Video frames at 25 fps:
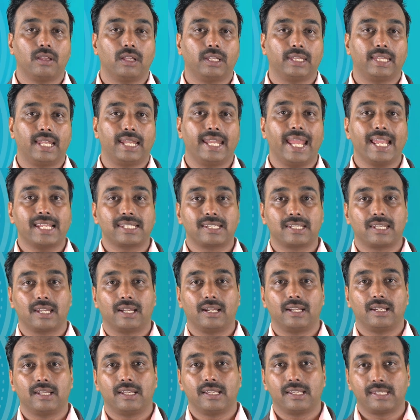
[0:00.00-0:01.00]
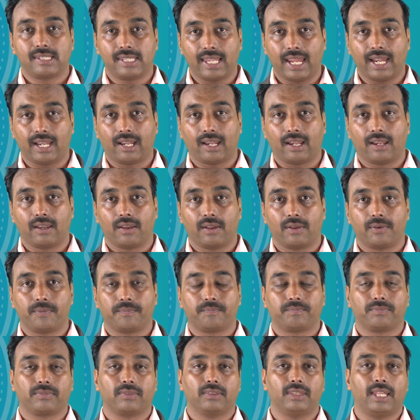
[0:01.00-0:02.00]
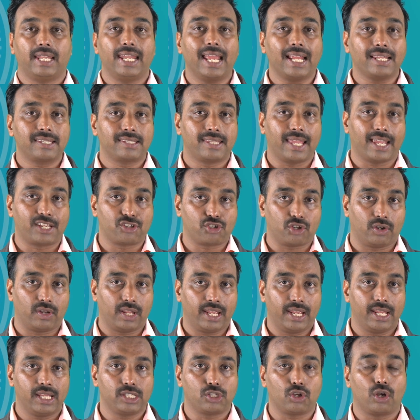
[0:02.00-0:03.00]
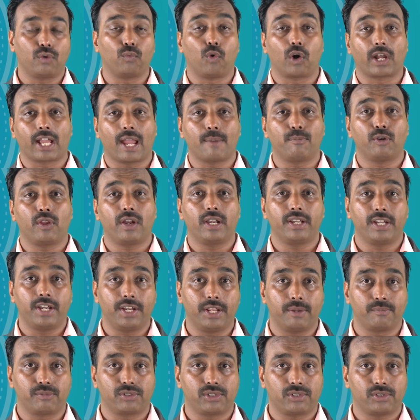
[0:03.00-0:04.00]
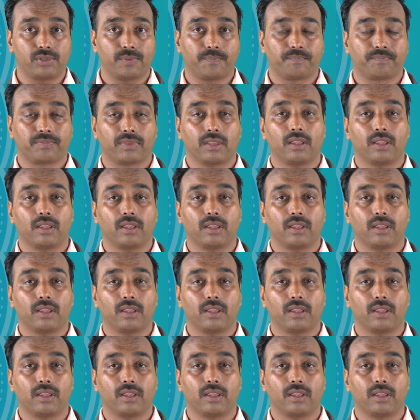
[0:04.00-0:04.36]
The next section is on vocabulary and idioms.